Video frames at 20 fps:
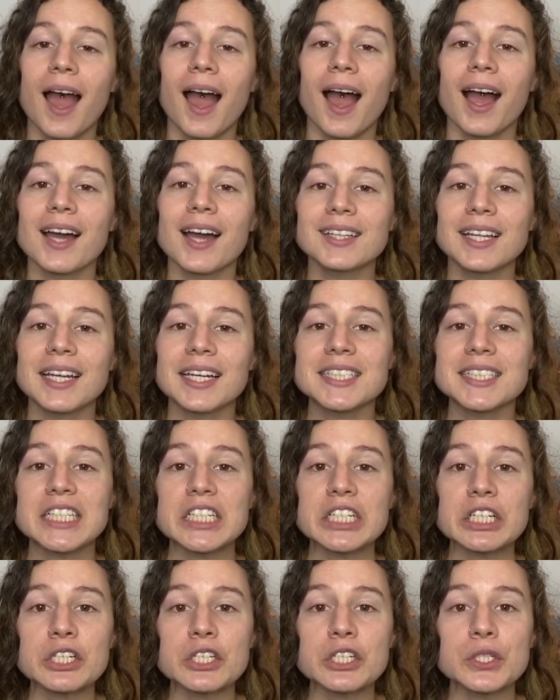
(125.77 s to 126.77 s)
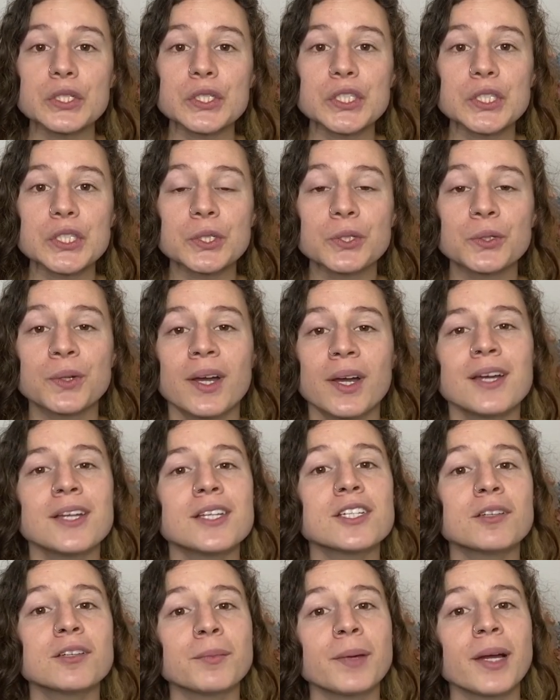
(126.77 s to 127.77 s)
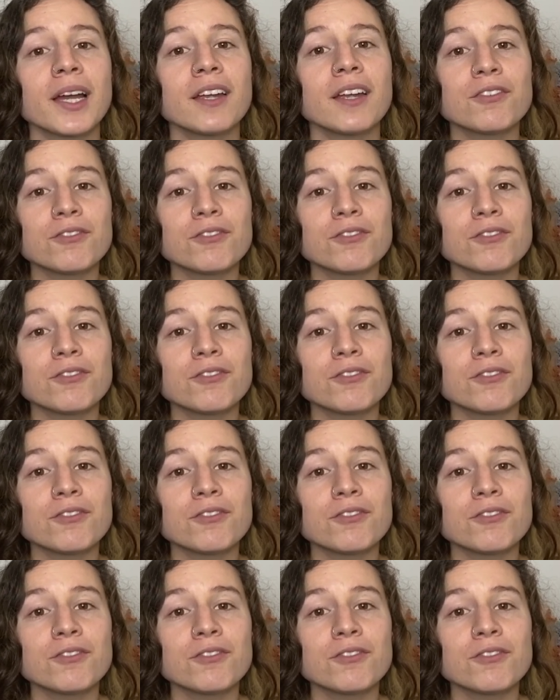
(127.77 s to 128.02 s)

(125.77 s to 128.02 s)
I'd like to introduce you to my